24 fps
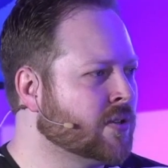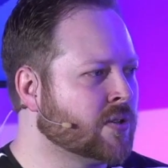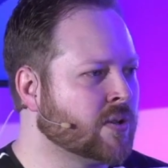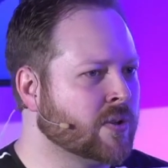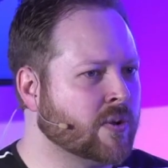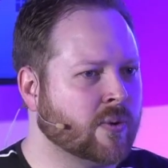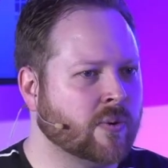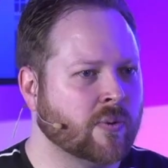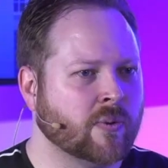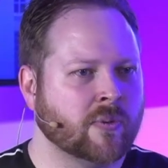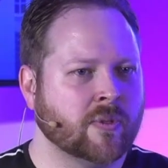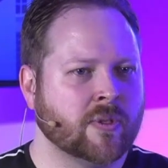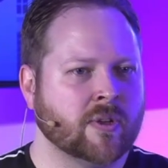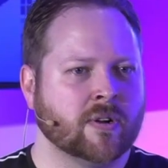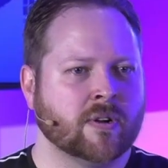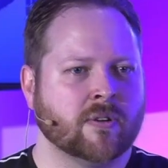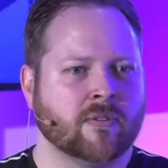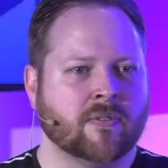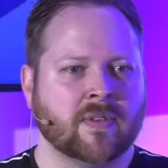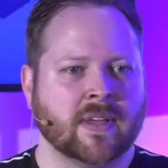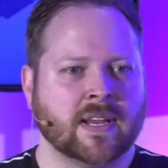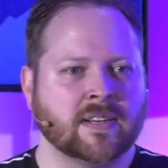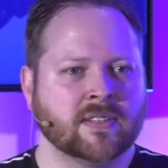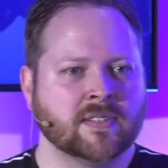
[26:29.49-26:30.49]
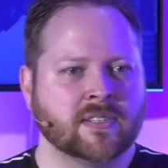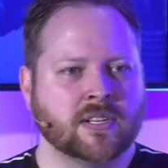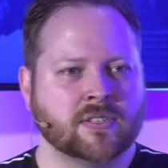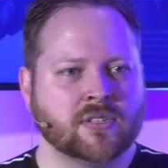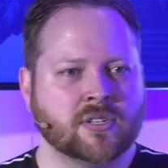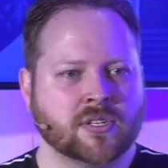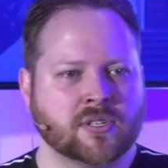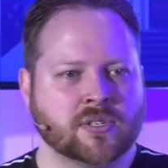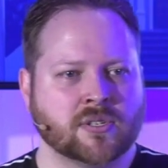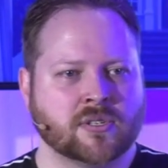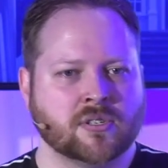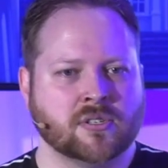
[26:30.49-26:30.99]
So there are things that
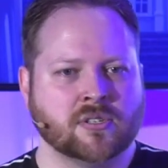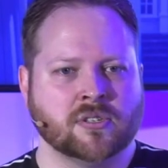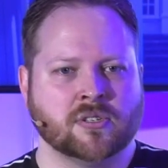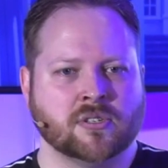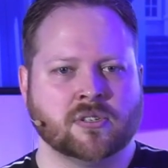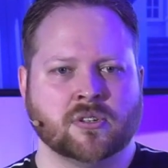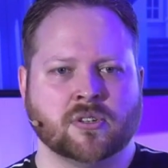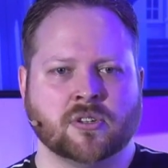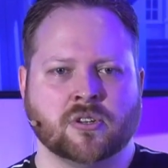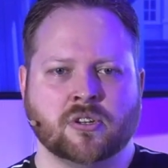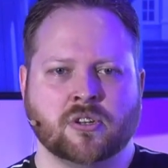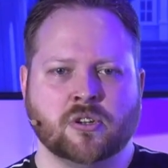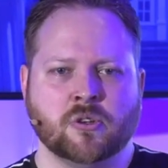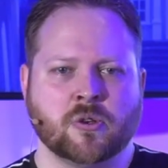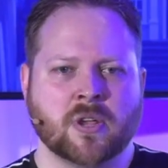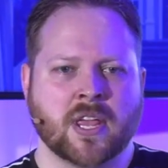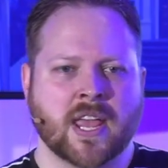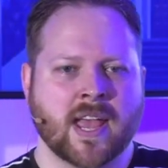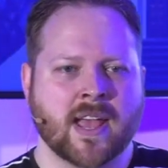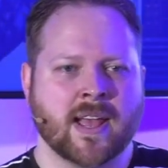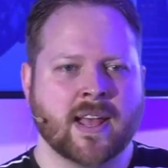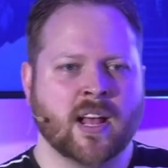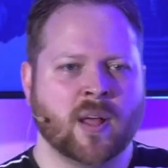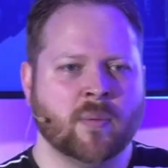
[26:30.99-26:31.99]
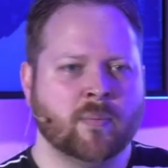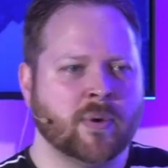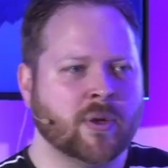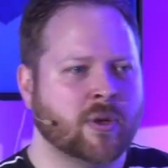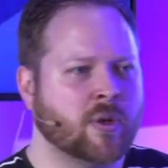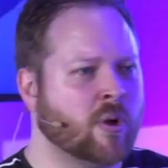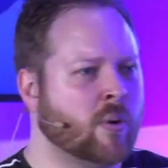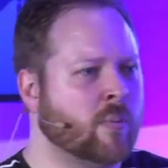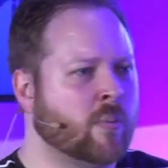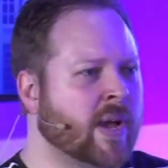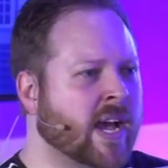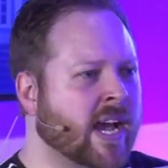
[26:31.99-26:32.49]
just, you can't help
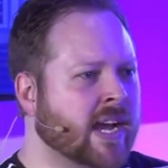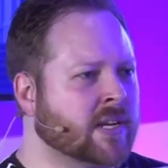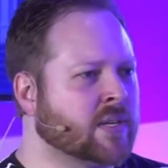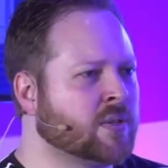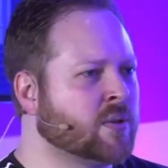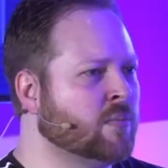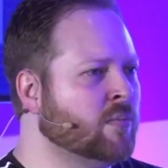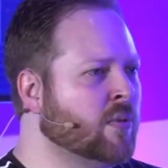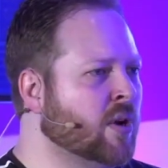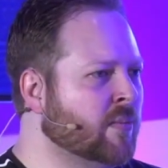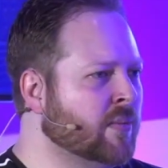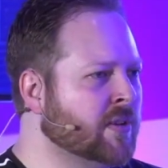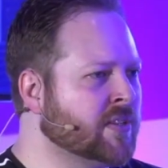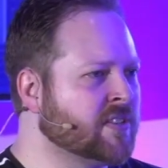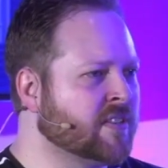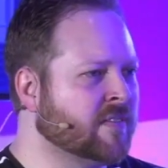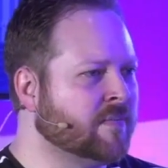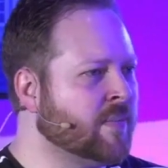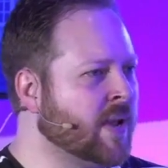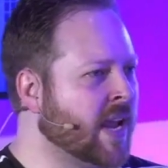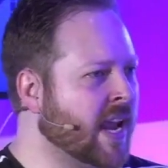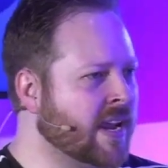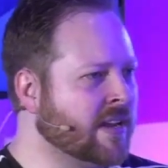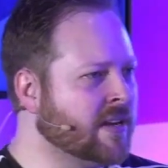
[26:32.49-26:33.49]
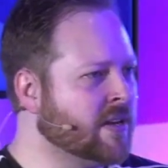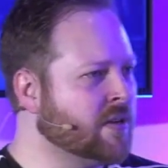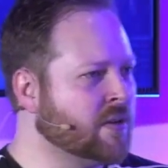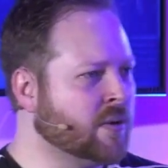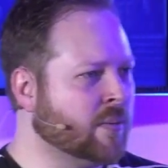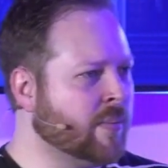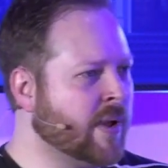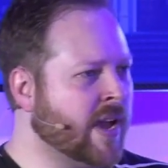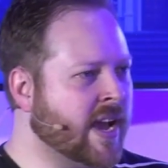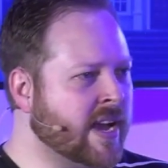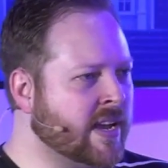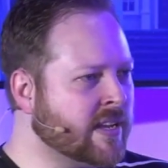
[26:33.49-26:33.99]
but go back to moments of pain in
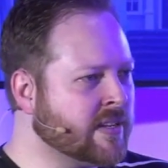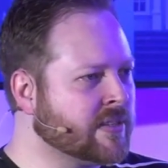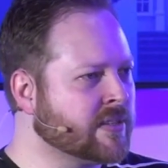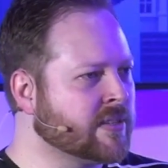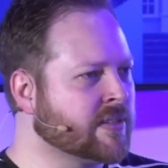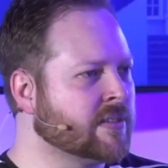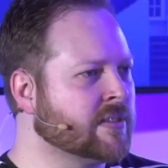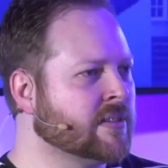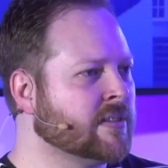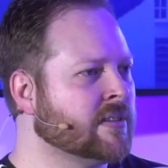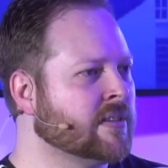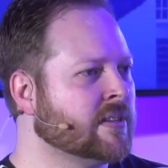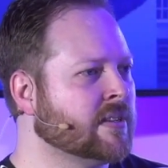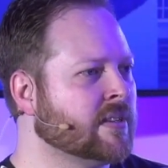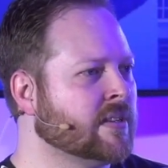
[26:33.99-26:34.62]
your past.